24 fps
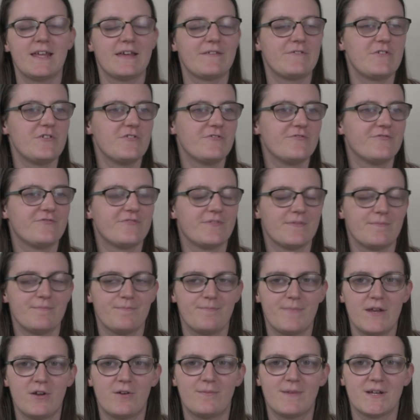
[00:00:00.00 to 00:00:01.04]
if you've
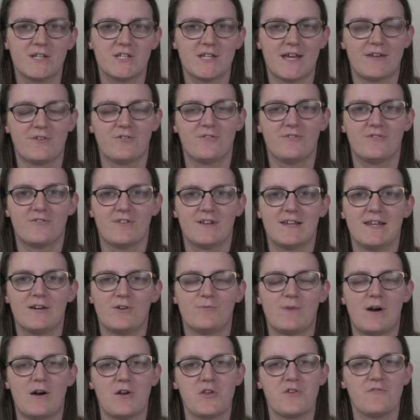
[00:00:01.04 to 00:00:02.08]
been on my channel for a
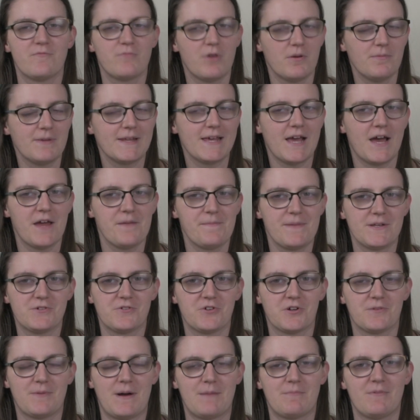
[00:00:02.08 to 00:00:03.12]
little while, you've probably heard me
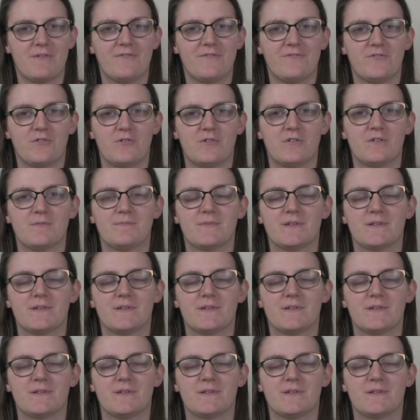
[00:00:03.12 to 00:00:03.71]
talk about before,